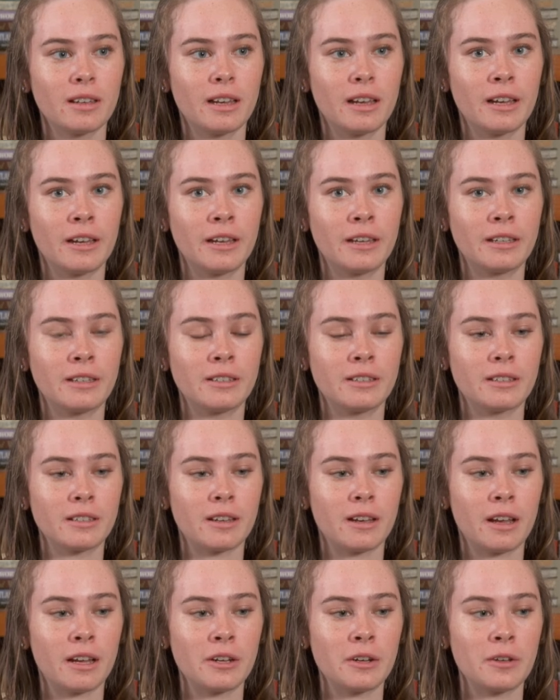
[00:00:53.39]
And
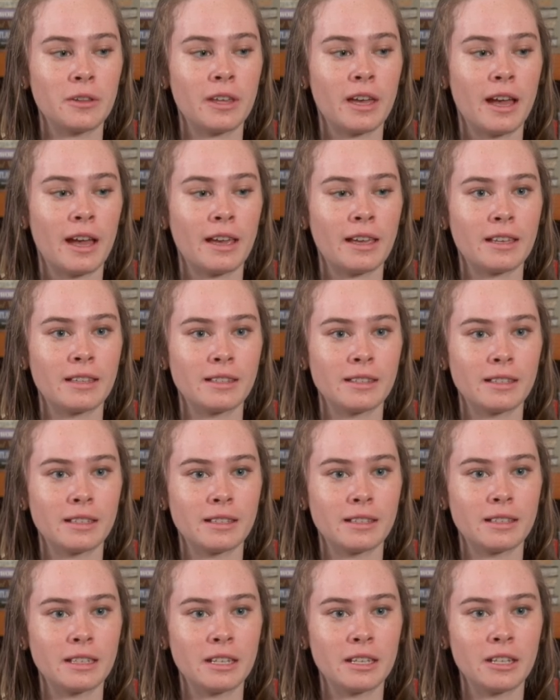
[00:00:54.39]
I know that I can
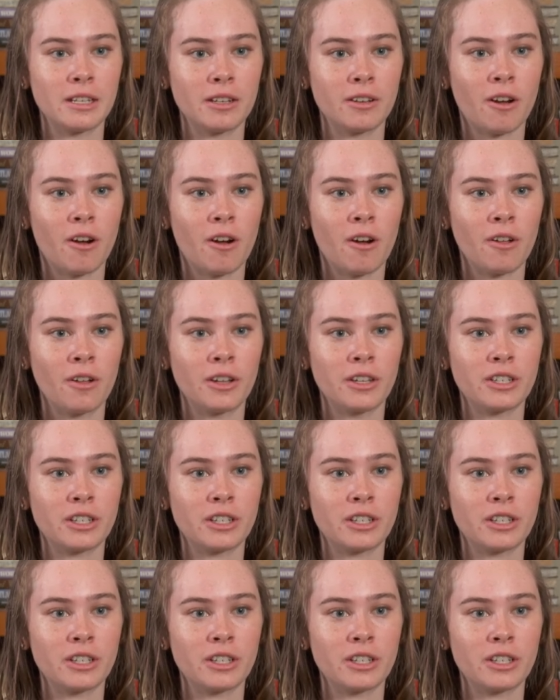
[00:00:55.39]
succeed in college